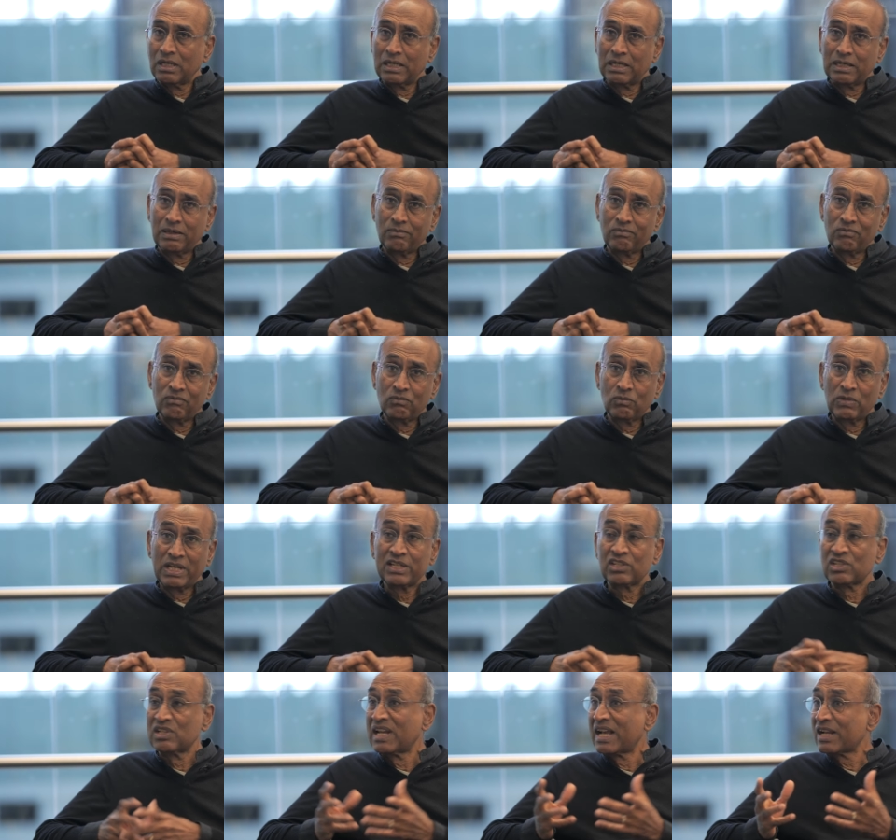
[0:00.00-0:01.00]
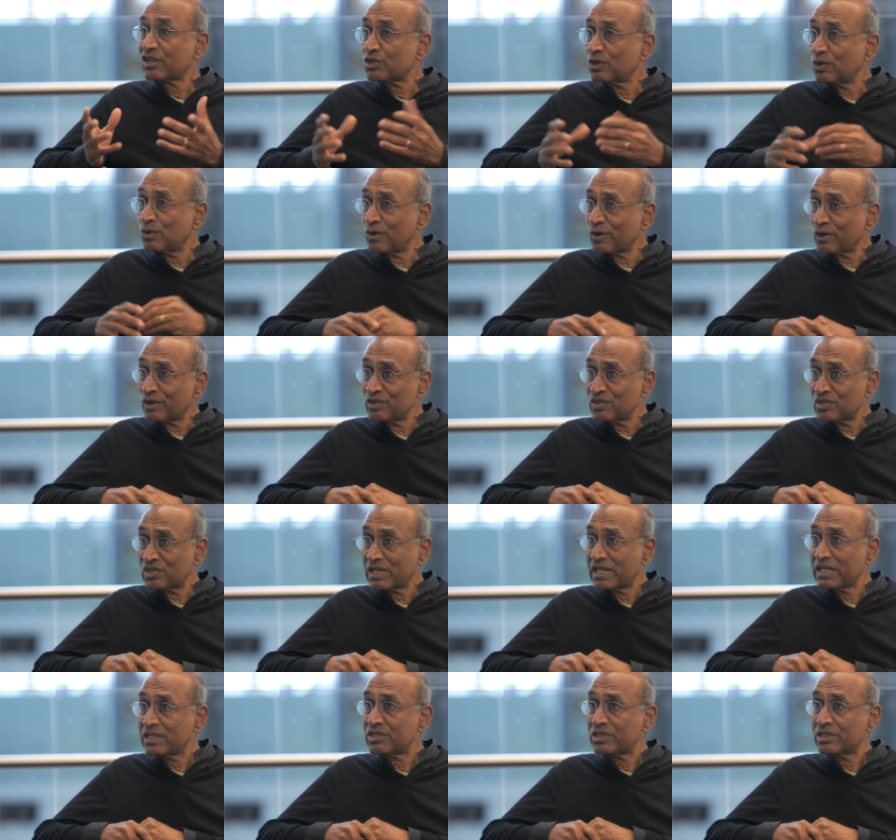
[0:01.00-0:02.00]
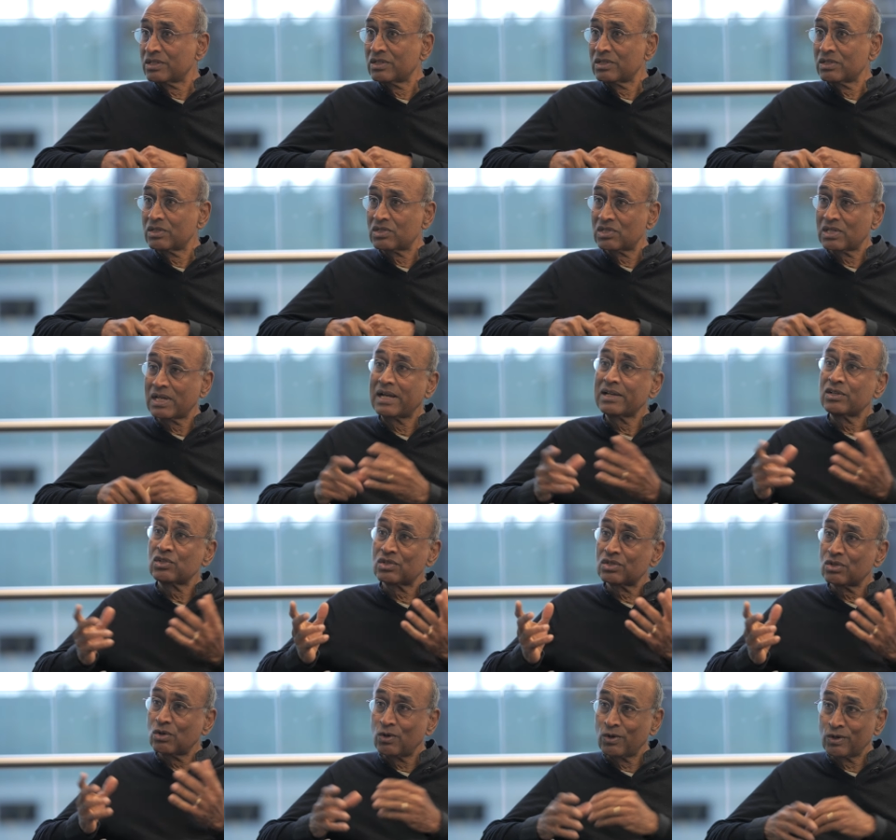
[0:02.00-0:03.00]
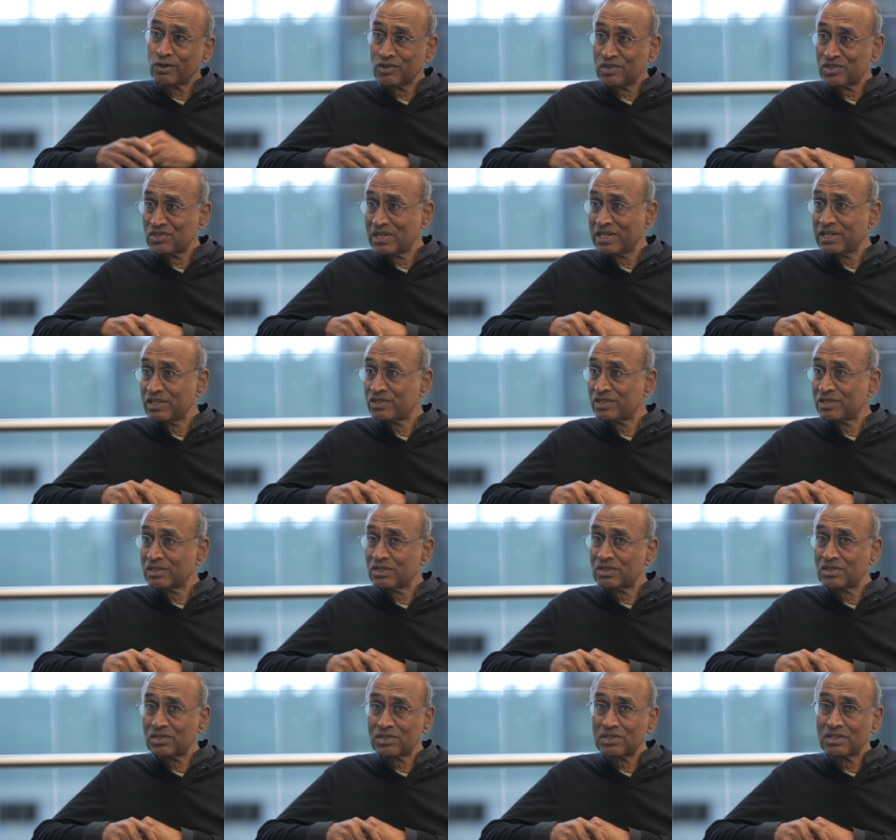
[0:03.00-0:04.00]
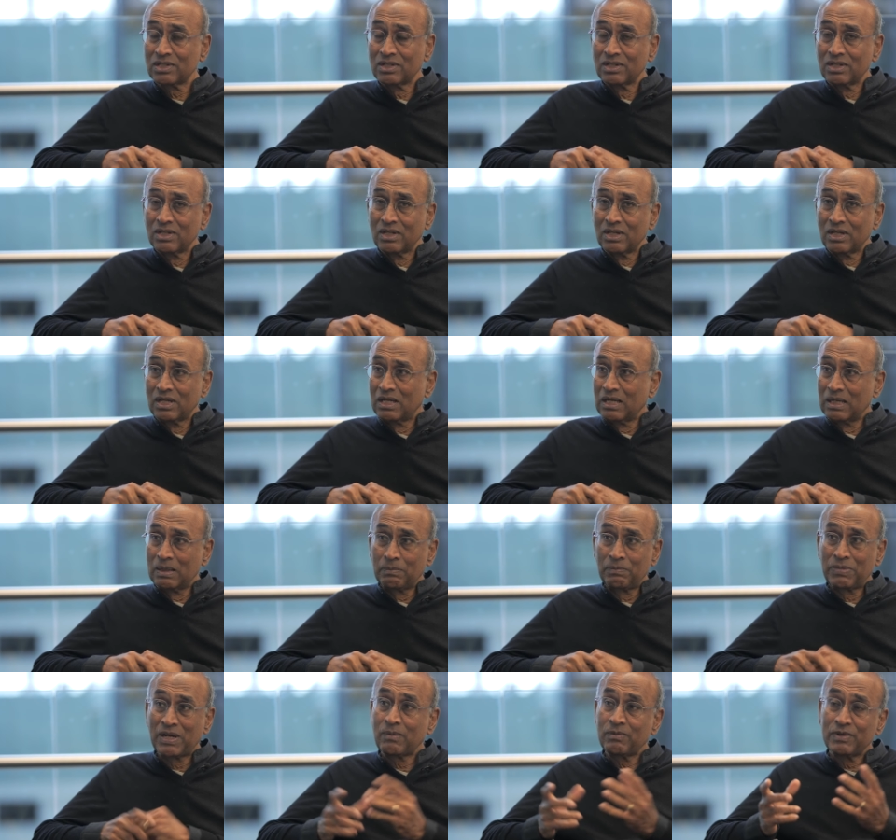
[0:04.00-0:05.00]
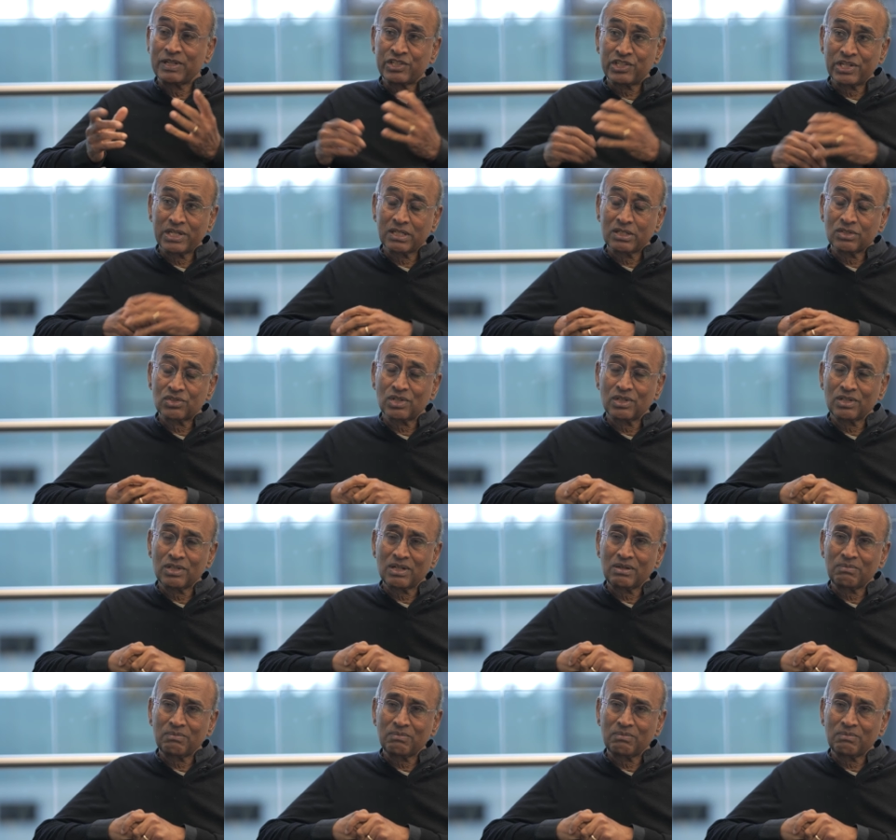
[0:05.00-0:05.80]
um, international organizations, science organizations, uh, publishing. So